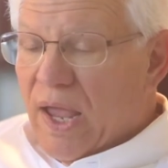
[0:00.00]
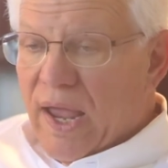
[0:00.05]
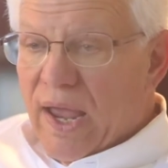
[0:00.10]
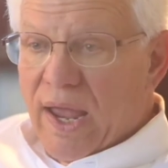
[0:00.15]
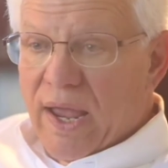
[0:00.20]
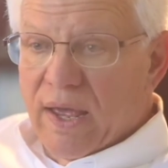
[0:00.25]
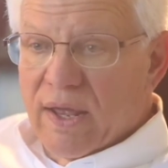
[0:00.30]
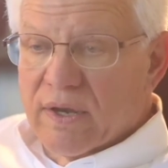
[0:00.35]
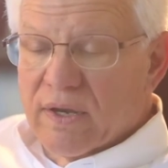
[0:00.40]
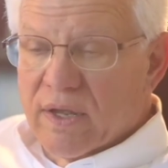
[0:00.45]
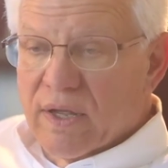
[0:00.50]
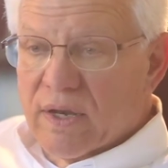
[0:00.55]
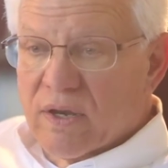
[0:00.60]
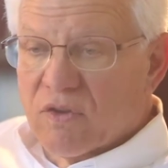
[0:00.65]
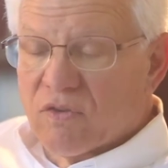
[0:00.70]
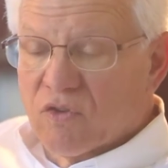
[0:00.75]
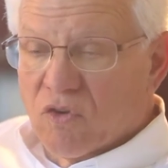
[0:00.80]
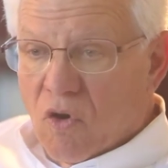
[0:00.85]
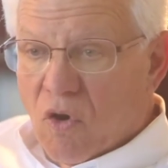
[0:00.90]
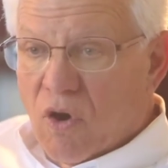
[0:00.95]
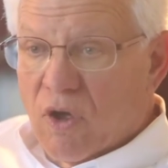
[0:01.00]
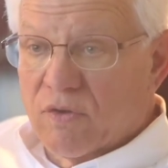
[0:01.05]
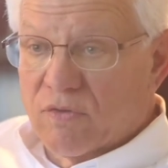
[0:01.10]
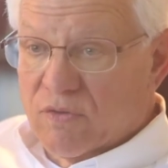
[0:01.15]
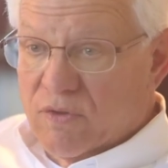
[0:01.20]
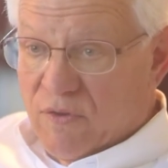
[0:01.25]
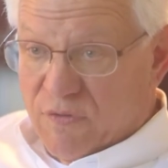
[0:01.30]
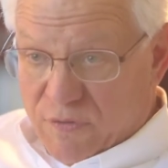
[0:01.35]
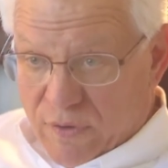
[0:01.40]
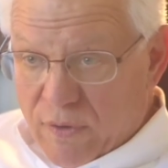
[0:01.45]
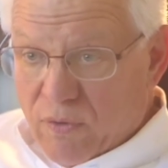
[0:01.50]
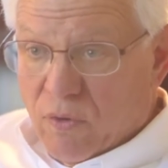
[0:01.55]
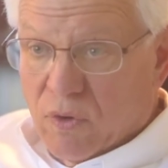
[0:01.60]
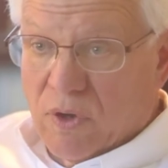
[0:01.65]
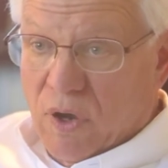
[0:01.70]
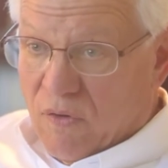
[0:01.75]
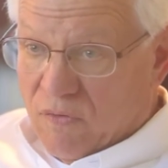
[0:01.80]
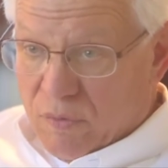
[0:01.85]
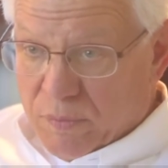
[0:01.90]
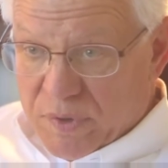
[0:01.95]
and it has caused the federal
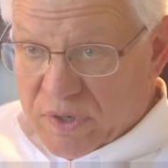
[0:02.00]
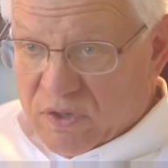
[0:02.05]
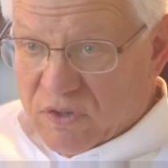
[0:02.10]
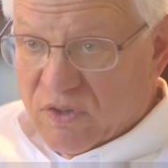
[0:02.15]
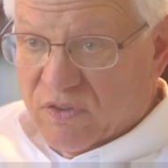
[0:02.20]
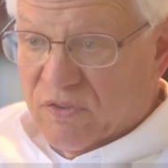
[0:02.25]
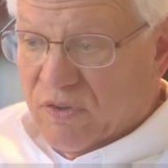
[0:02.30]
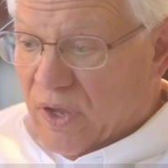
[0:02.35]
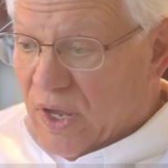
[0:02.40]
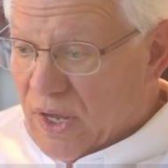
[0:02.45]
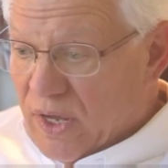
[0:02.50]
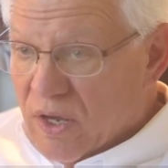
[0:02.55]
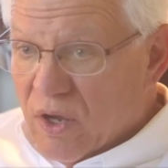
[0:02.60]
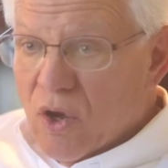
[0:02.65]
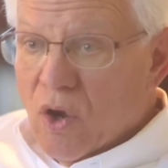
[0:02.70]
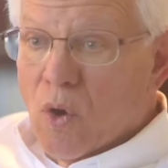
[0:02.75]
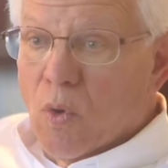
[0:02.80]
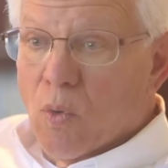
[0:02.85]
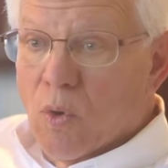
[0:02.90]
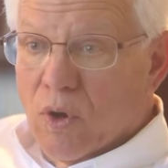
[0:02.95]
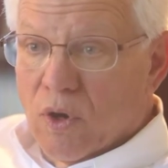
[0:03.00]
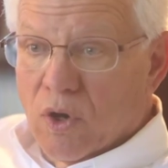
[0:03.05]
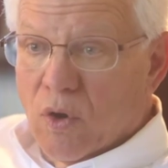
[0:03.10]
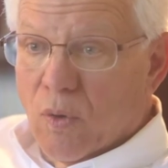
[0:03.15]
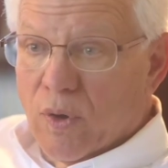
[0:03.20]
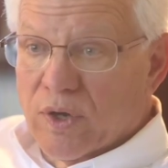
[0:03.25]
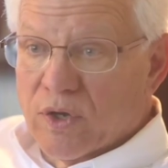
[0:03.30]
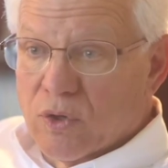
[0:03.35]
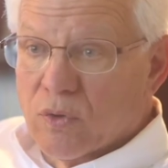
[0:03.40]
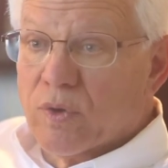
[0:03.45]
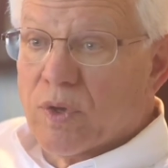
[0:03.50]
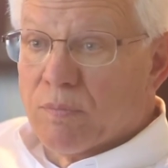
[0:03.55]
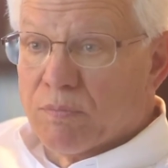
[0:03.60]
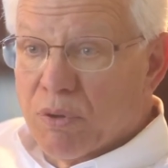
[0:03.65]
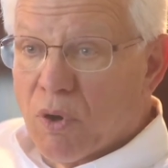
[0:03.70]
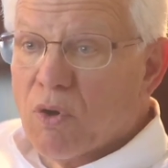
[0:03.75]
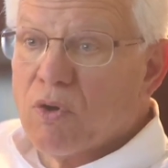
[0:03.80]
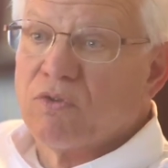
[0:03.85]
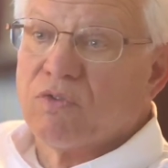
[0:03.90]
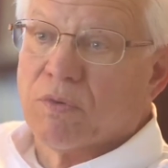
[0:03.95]
government to say, we're going to
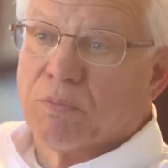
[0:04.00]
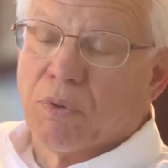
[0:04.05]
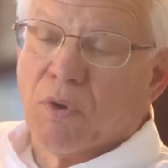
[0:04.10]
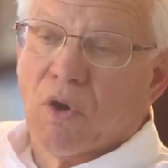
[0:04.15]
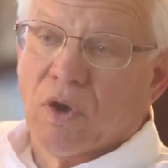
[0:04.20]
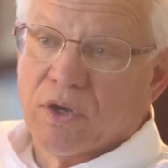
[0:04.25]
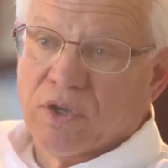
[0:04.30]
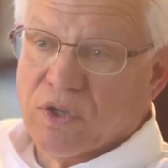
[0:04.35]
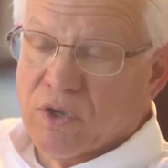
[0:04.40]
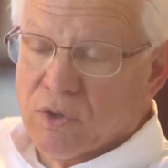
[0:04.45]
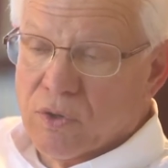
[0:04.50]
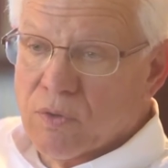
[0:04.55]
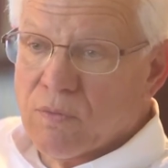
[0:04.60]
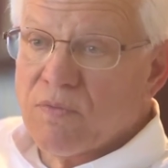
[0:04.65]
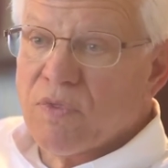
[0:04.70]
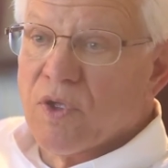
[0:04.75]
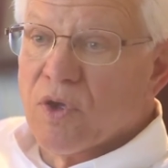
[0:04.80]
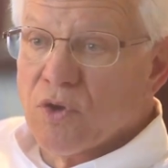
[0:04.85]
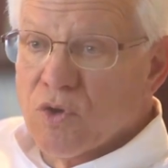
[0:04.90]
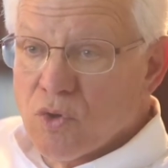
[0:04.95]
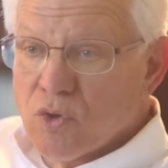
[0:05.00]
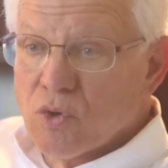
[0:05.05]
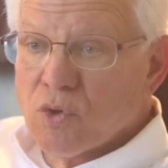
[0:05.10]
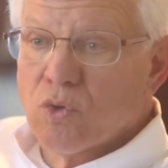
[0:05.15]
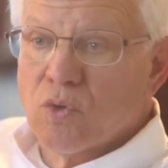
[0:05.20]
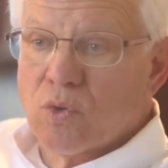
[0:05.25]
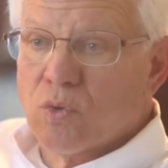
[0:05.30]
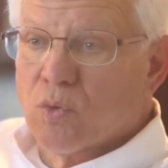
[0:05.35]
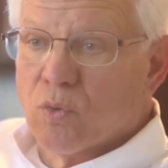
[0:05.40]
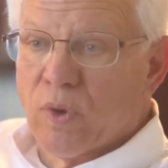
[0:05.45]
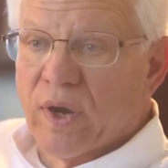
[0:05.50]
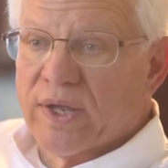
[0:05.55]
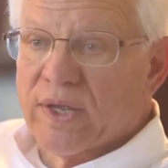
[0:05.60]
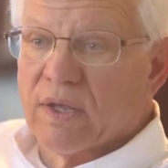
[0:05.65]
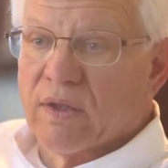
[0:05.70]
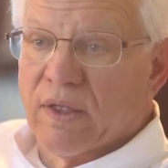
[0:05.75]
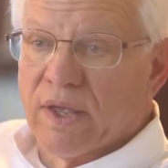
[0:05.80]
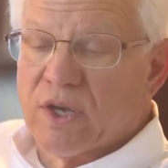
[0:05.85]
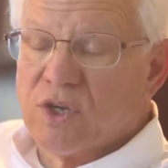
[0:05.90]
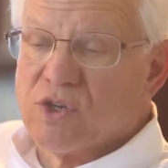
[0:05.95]
impose upon you new
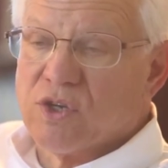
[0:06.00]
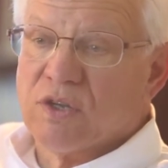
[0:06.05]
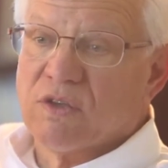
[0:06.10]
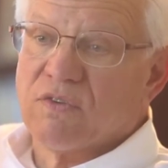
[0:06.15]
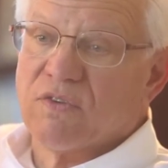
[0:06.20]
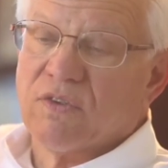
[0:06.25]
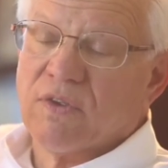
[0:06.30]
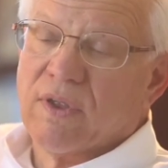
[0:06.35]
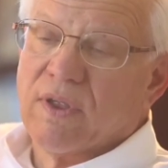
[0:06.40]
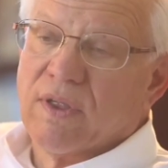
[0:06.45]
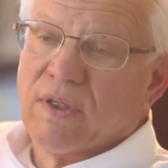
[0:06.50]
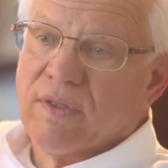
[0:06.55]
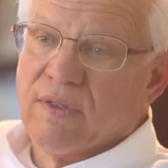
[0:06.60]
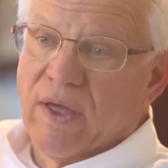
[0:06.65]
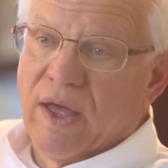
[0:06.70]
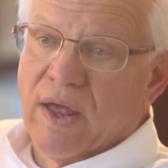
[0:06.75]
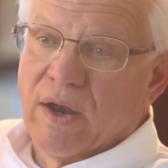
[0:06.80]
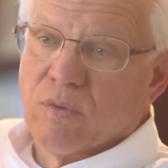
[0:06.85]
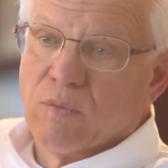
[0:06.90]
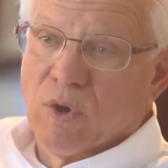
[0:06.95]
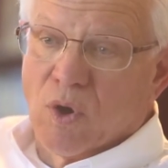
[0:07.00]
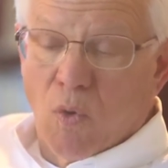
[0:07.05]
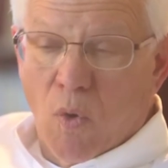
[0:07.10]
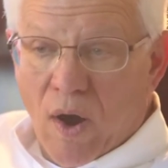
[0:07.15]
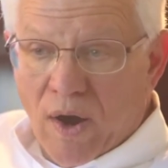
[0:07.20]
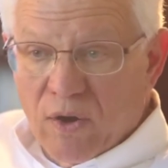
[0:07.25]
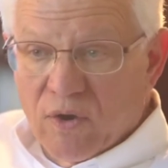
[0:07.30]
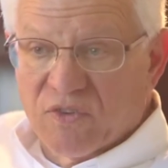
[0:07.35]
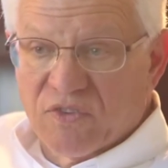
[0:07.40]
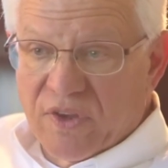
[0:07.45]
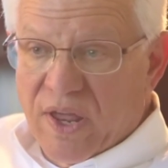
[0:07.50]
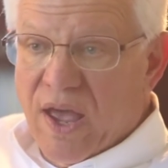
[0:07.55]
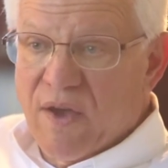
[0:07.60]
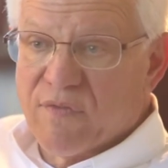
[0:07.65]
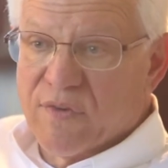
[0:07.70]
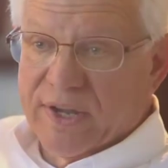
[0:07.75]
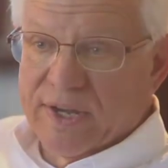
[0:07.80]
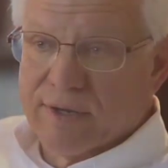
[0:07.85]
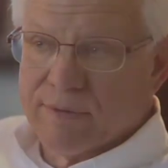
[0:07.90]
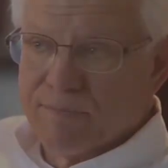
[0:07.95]
regulations that require
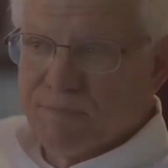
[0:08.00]
staffing.